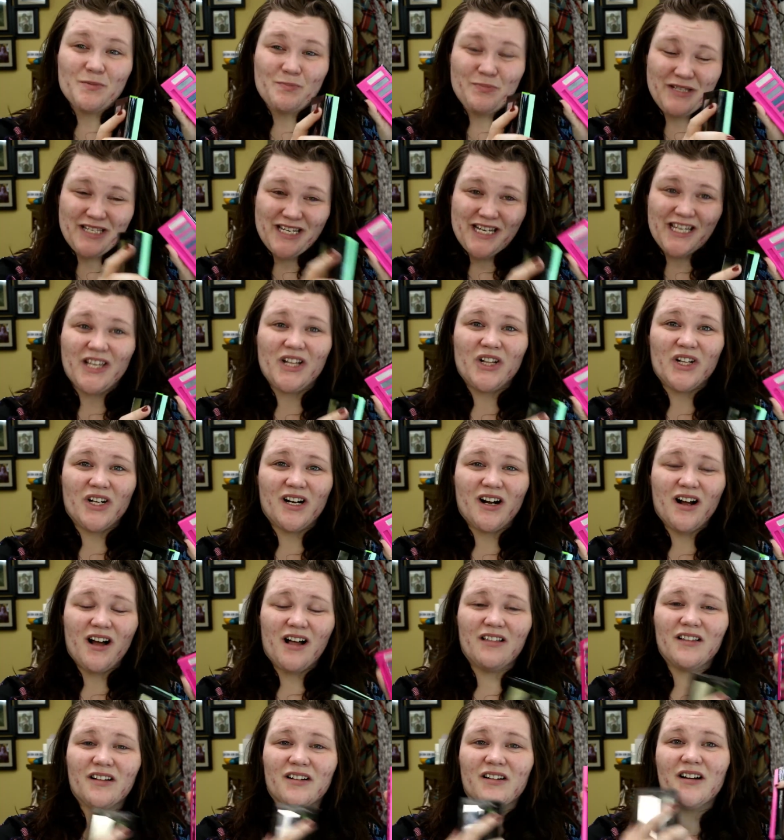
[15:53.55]
particular
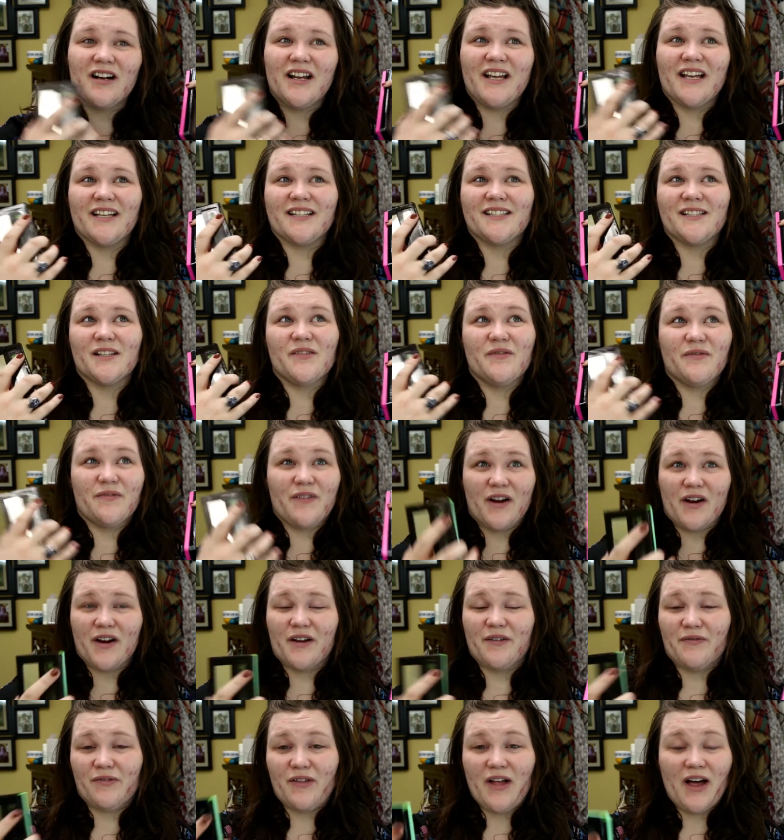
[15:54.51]
color is
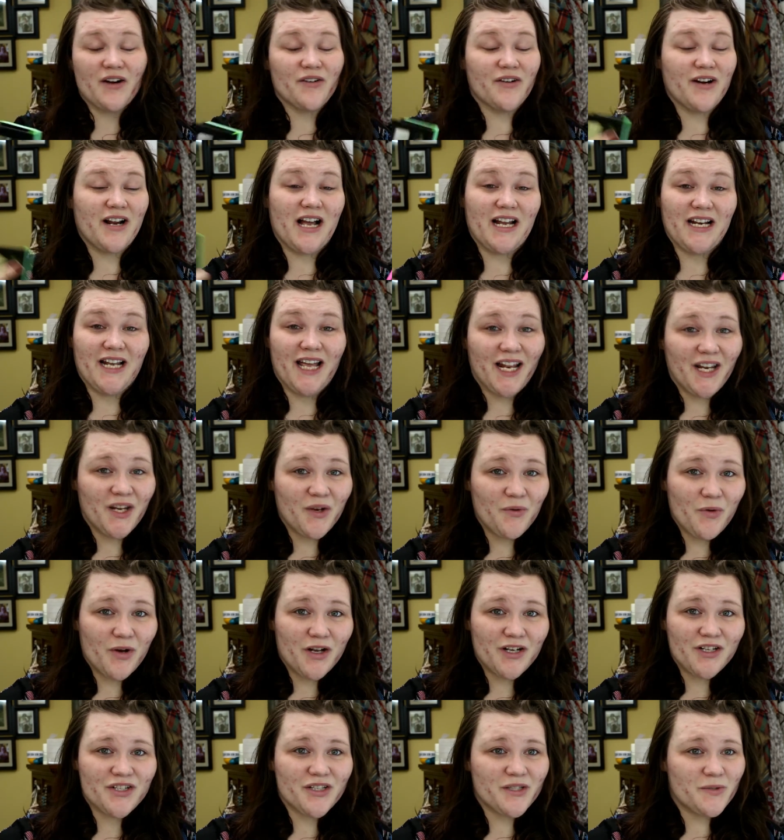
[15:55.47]
very flattering on
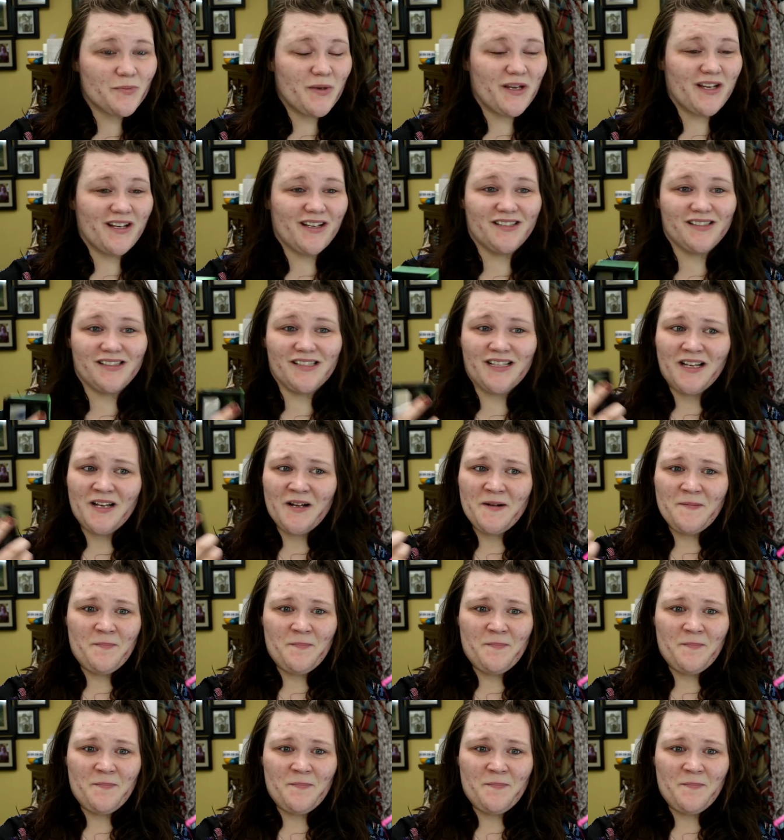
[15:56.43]
anyone just because